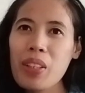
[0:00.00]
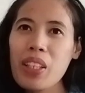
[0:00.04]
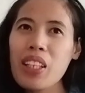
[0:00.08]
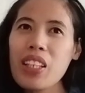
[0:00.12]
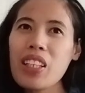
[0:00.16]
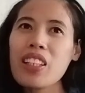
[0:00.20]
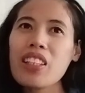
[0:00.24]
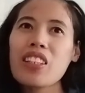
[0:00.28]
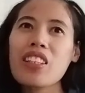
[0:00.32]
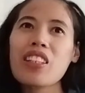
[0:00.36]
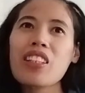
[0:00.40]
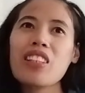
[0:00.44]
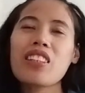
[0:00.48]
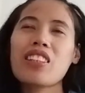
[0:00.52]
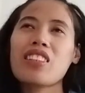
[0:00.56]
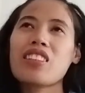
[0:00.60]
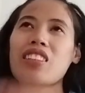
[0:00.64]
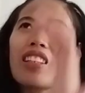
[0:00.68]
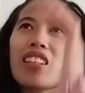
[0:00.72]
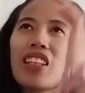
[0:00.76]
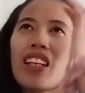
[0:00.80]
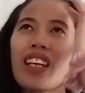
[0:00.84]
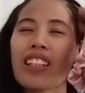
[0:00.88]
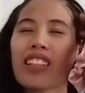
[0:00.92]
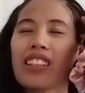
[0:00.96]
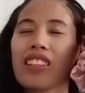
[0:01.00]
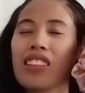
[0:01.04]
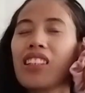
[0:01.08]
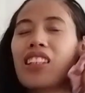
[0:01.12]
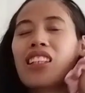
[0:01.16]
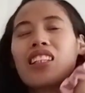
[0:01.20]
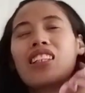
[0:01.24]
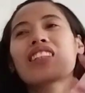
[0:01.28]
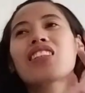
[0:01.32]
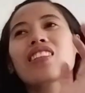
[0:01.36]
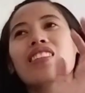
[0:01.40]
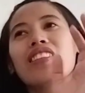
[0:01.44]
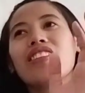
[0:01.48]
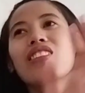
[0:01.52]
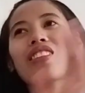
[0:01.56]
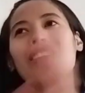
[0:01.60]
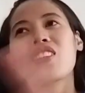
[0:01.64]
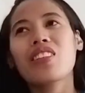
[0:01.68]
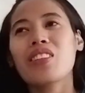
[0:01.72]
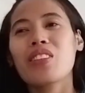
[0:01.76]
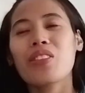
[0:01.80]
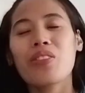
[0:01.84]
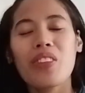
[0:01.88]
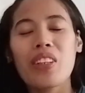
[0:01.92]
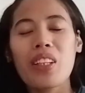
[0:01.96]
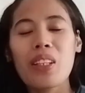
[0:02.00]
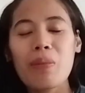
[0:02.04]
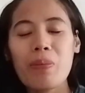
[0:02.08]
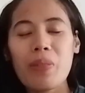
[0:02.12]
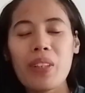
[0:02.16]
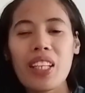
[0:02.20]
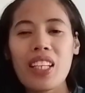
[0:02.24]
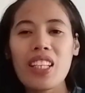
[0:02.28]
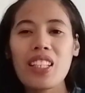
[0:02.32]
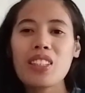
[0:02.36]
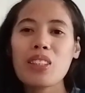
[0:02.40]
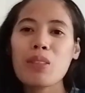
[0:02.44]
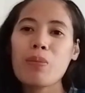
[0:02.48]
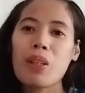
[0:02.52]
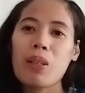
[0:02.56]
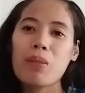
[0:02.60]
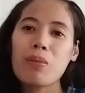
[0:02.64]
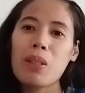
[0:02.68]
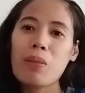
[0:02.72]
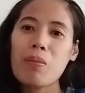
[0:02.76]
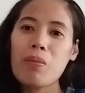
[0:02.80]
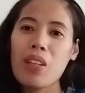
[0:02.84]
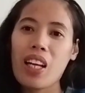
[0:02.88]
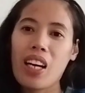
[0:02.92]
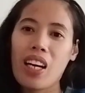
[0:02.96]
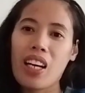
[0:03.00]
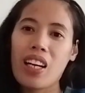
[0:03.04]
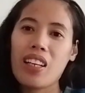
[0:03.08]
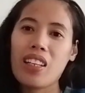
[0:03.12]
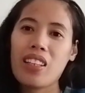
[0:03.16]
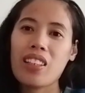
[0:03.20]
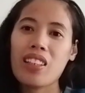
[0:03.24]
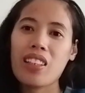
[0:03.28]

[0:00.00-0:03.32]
here, and like, in the Philippines, blah blah blah.